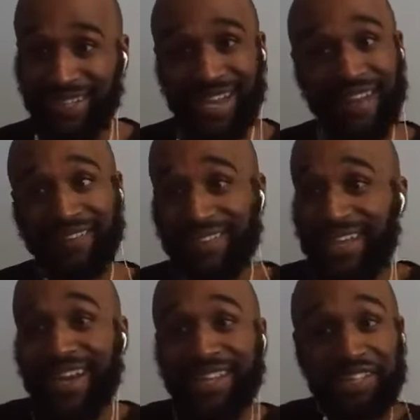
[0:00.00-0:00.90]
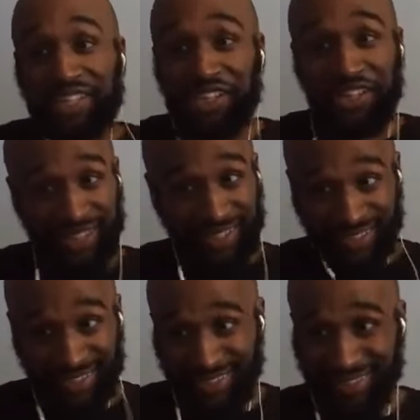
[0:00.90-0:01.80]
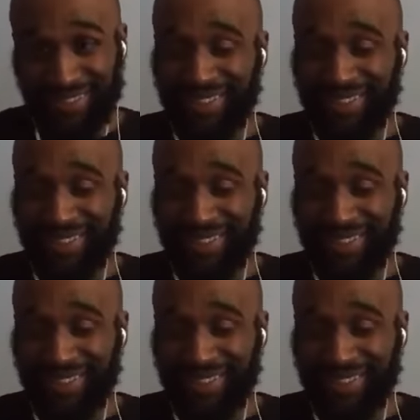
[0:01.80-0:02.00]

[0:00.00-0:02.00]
And after that, you're good.